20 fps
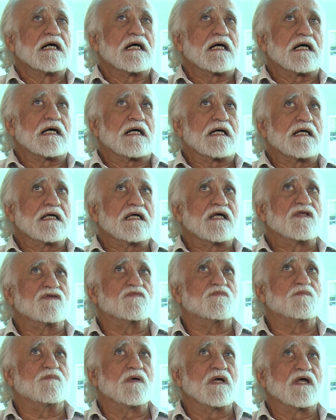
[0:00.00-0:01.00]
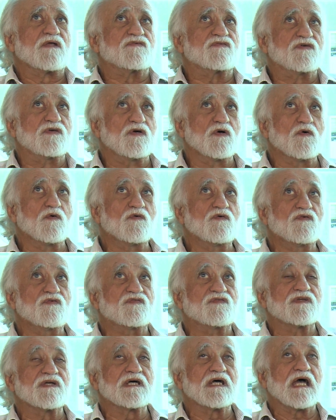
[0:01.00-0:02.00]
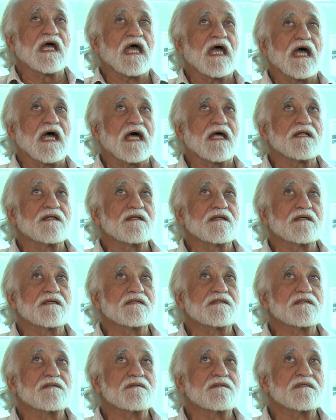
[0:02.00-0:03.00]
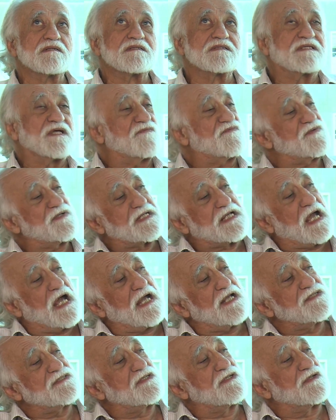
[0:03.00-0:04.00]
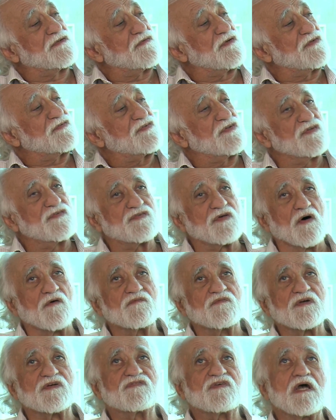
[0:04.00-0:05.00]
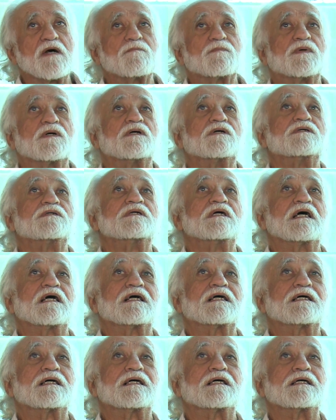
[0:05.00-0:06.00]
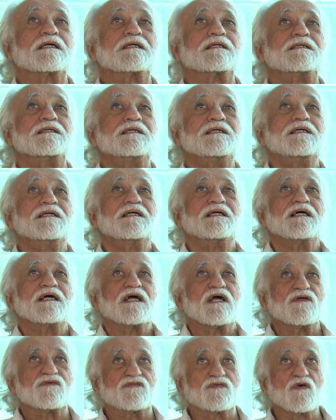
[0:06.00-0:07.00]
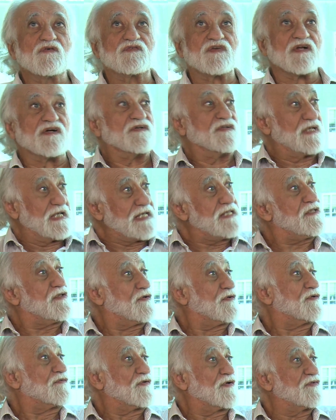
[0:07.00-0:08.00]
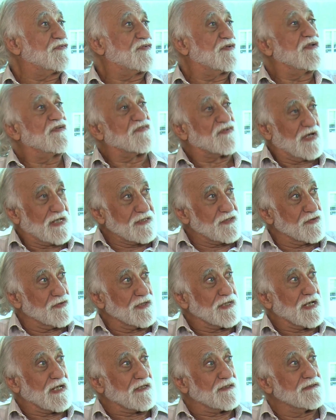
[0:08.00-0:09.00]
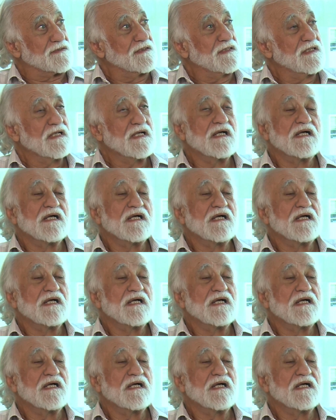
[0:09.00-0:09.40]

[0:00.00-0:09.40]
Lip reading: It's used at different kinds of universities. So, for example, it's used at elite universities like Cornell.